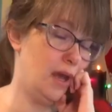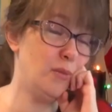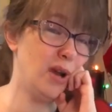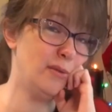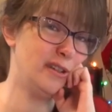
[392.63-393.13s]

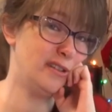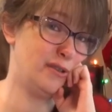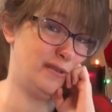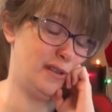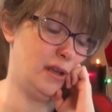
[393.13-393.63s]
I'm probably just
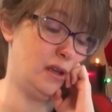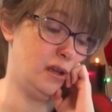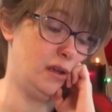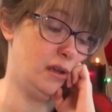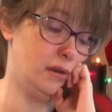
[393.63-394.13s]

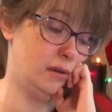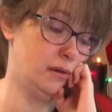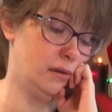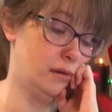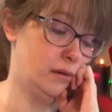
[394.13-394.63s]
overthinking it.
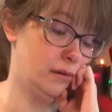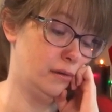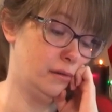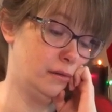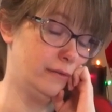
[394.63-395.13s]

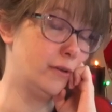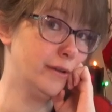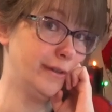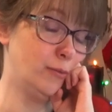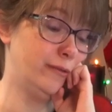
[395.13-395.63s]
Of
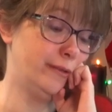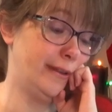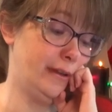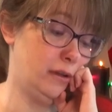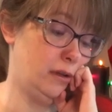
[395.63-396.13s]
course I'm
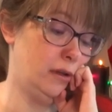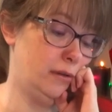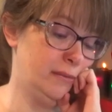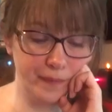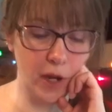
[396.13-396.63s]
overthinking it.
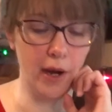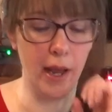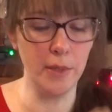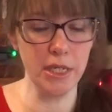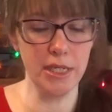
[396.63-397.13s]
All right,
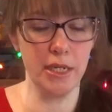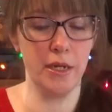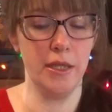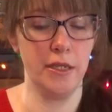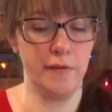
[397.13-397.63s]
I'm gonna sit
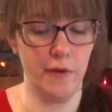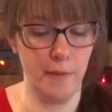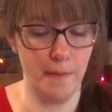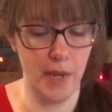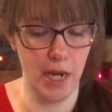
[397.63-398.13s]
on this for
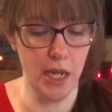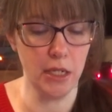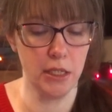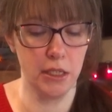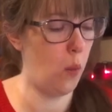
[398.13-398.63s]
a
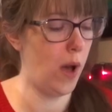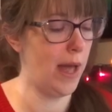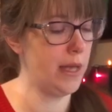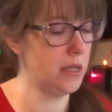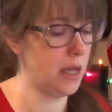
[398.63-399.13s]
minute
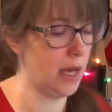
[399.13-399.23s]
while